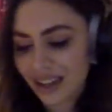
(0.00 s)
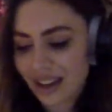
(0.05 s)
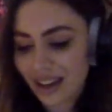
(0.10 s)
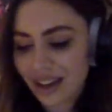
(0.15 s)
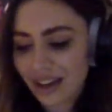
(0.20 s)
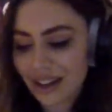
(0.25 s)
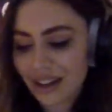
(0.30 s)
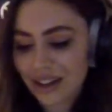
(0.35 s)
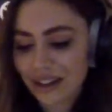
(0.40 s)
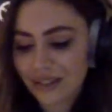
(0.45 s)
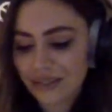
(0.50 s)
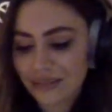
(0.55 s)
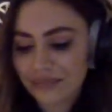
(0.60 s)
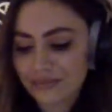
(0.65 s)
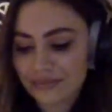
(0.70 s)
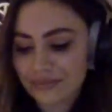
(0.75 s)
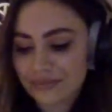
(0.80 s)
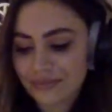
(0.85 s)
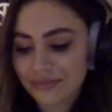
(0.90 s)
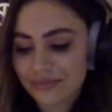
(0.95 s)

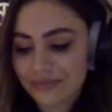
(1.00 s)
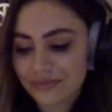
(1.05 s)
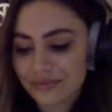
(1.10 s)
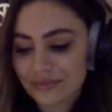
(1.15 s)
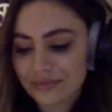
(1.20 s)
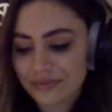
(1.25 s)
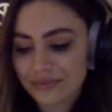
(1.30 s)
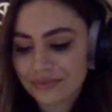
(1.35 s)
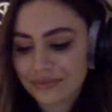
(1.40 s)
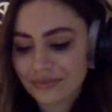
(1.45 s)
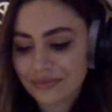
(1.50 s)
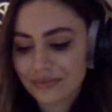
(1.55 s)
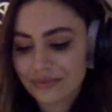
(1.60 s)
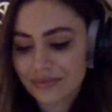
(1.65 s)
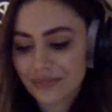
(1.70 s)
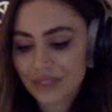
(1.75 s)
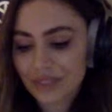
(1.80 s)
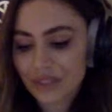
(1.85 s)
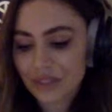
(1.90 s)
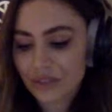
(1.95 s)
Um,
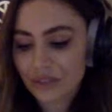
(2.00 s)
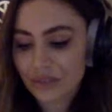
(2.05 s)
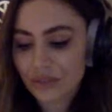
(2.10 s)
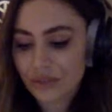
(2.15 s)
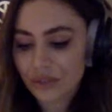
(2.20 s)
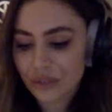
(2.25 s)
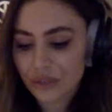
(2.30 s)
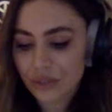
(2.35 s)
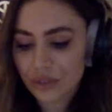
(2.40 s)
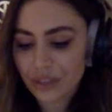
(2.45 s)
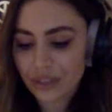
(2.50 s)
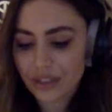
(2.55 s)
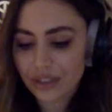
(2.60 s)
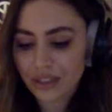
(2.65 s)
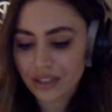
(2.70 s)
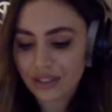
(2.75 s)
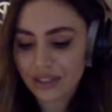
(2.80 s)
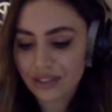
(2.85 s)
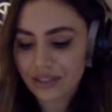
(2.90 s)
so we'll just quickly